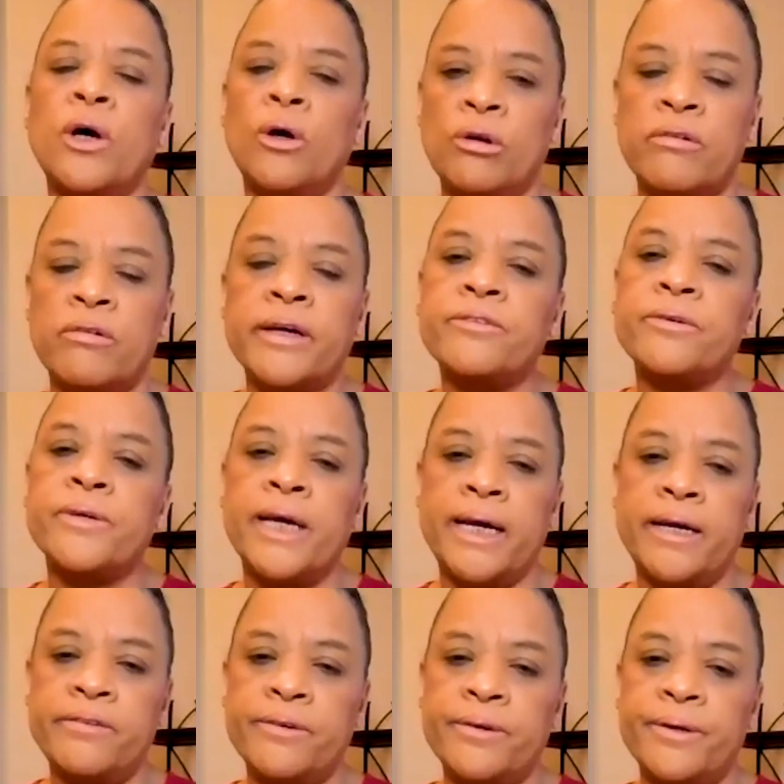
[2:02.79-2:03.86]
for colorectal
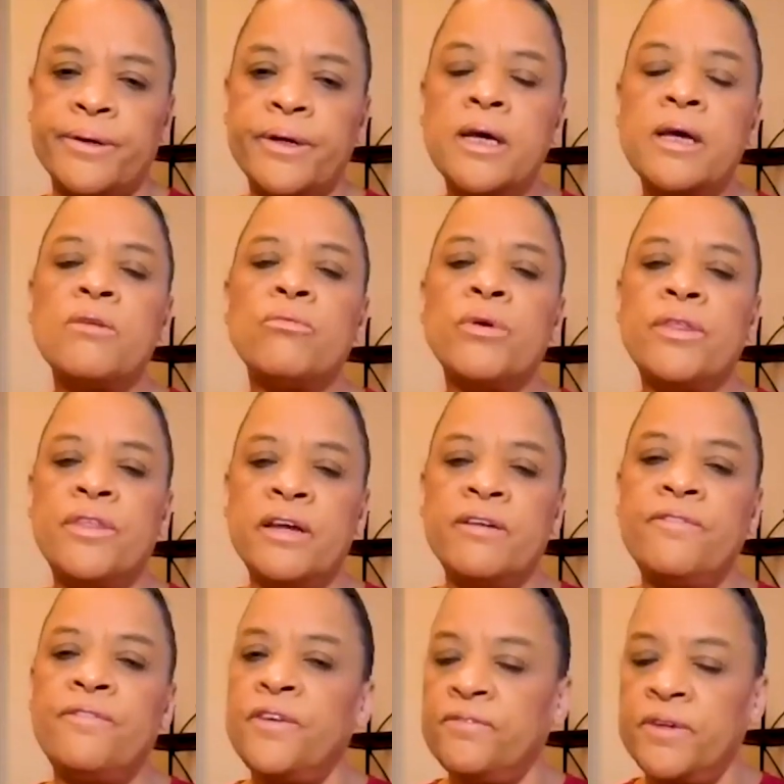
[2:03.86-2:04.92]
cancer.
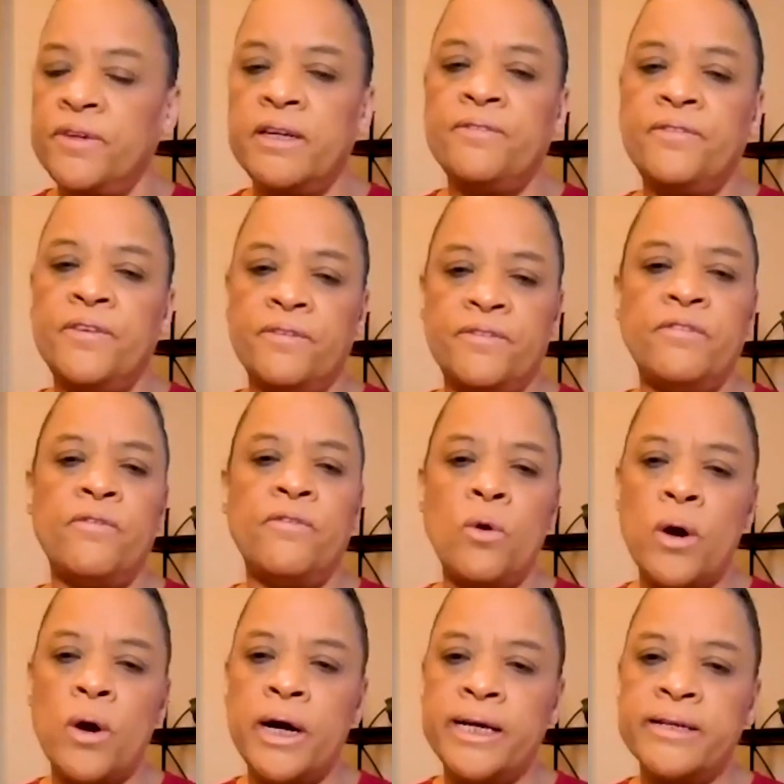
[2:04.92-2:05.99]
Within 50 to
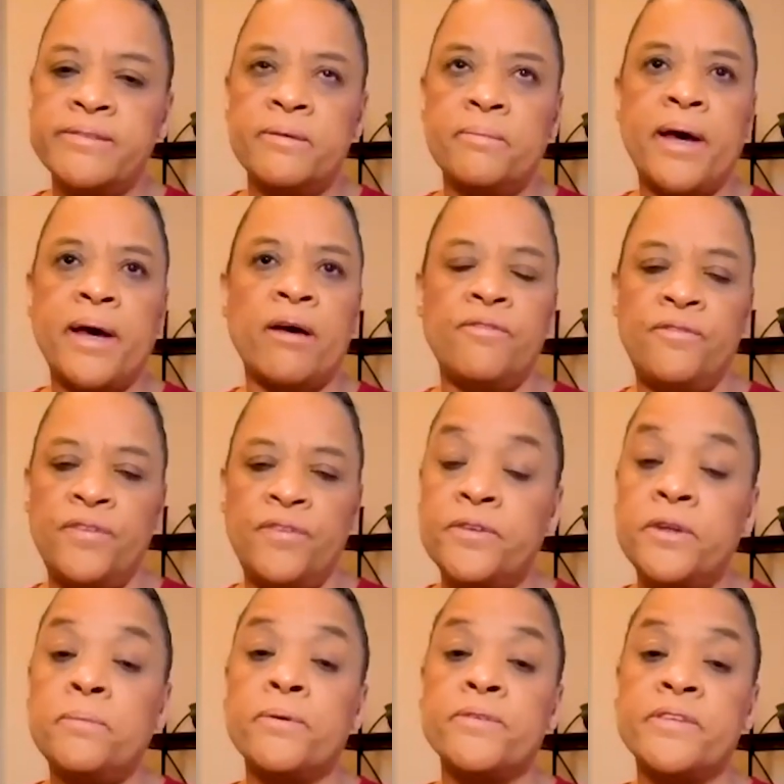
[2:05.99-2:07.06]
54, it's about
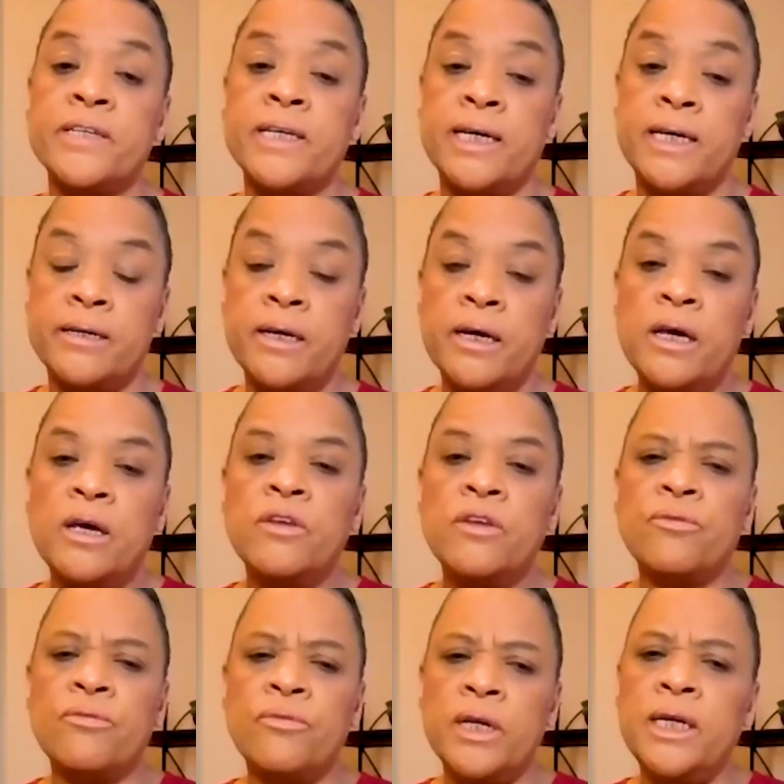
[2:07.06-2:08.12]
50%.
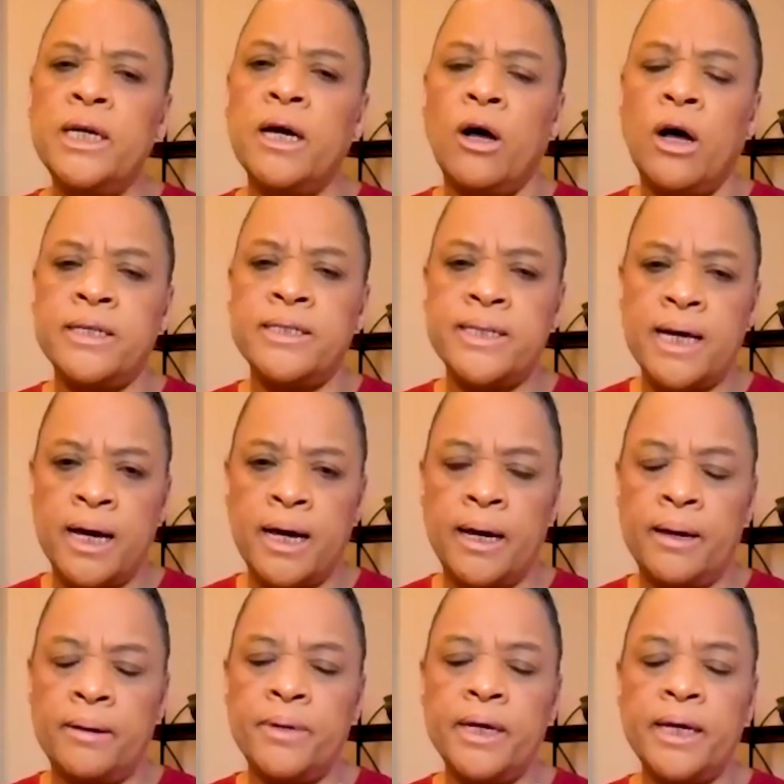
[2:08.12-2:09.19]
So really on
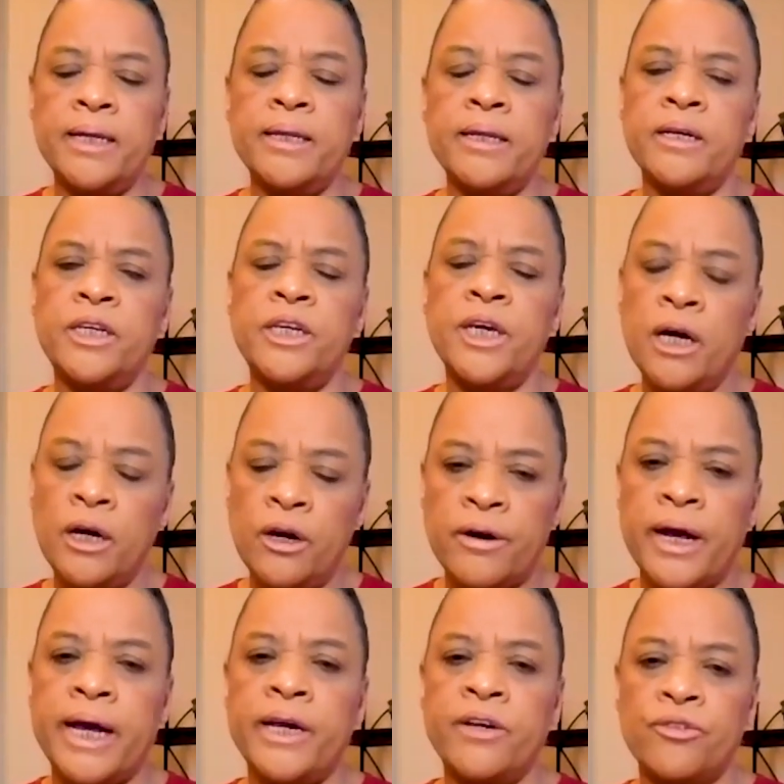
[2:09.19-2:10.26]
time. In the
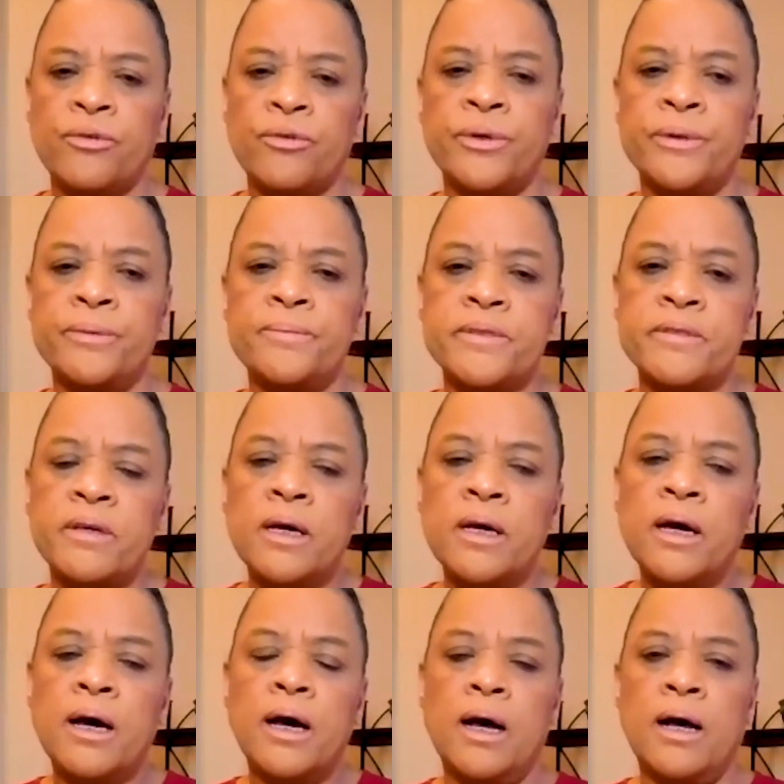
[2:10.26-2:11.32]
younger age groups,
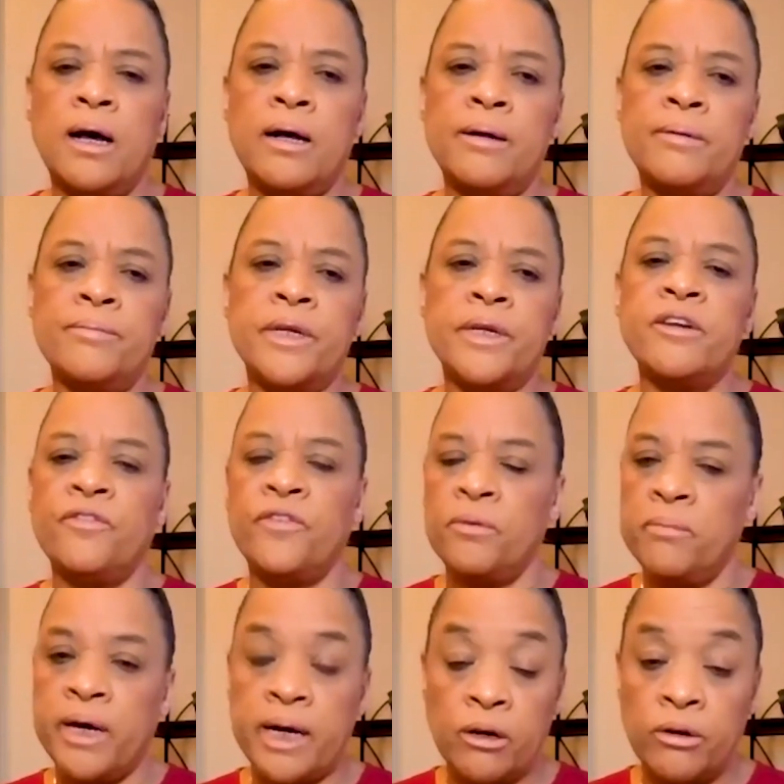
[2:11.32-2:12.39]
um,
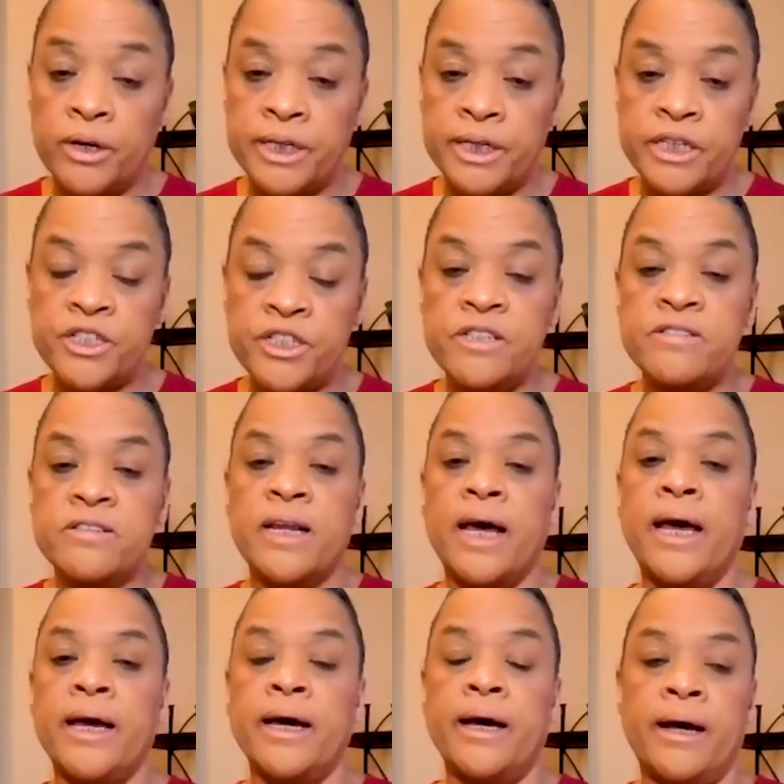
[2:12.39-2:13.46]
different medical conditions
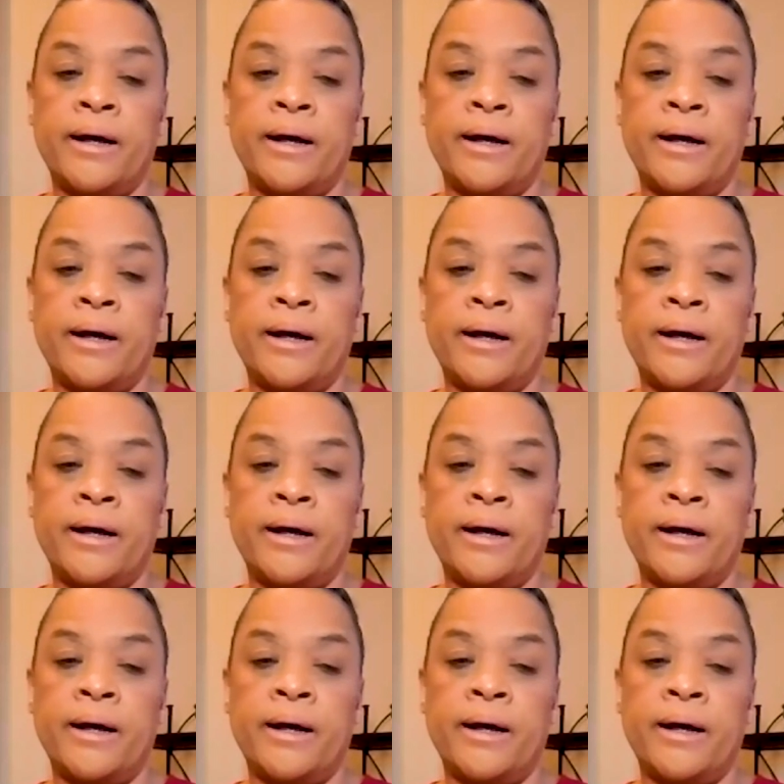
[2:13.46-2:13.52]
like